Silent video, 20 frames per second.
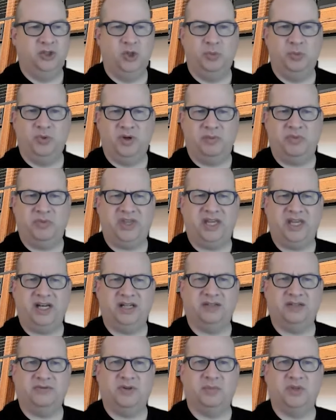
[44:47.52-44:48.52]
super
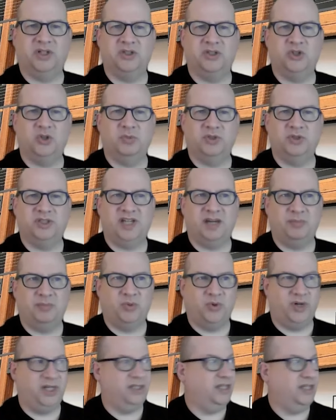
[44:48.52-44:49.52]
empathetic from a consumer
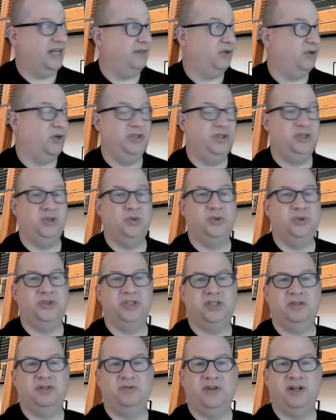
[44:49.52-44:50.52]
standpoint, have all these
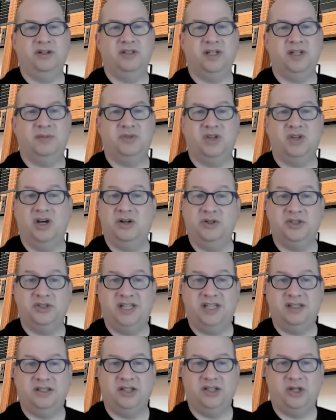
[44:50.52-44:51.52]
tools at their fingertips,
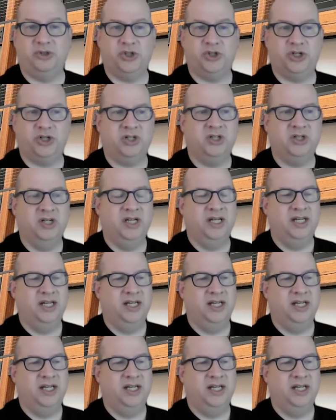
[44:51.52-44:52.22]
understand the culture,